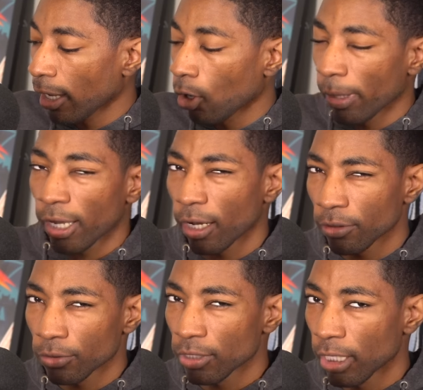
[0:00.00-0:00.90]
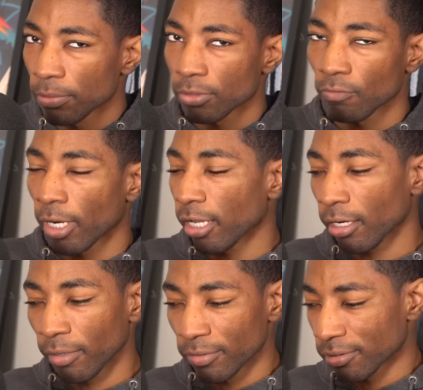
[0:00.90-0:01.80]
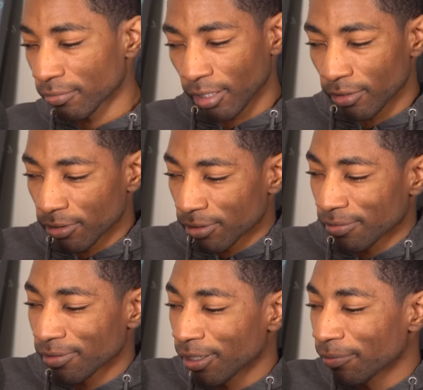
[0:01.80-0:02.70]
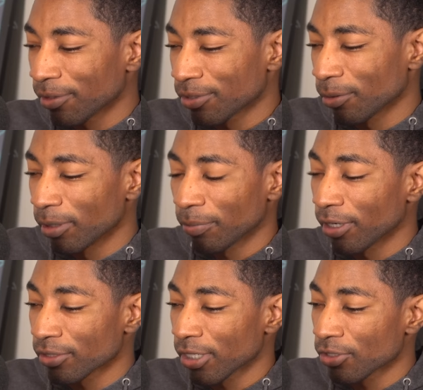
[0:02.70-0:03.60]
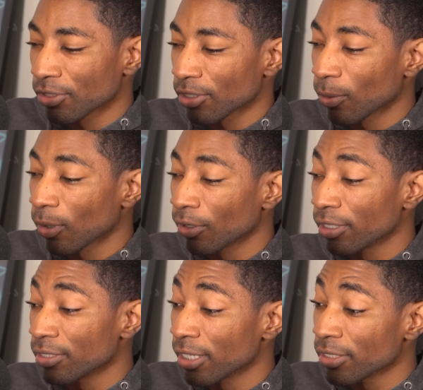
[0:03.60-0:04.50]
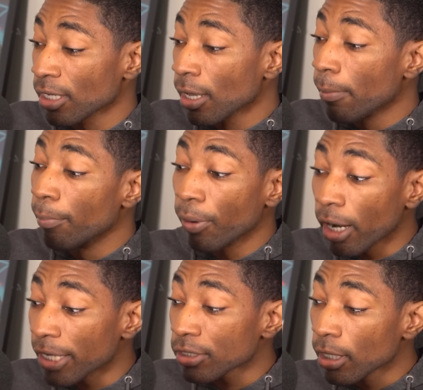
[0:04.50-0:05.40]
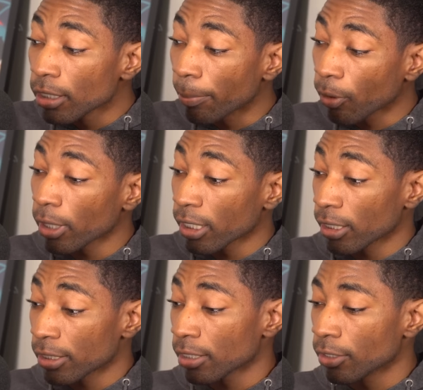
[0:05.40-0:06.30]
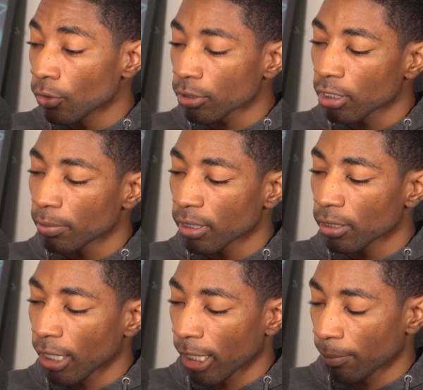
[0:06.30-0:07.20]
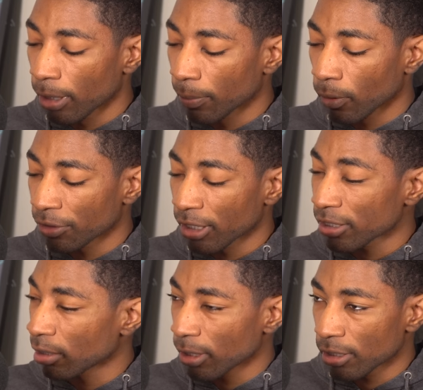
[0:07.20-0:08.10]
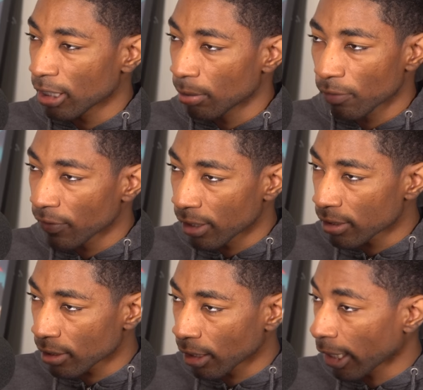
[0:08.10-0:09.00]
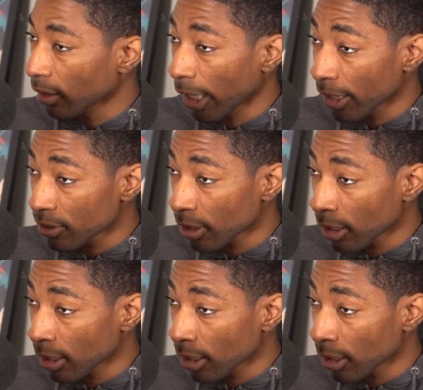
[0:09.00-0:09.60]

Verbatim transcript: I hope I got those names right. I was kind of just, you know, there's so many pronunciations in the world these days. But the point is, those are going to be the eight people. I think it's going to be a team event like last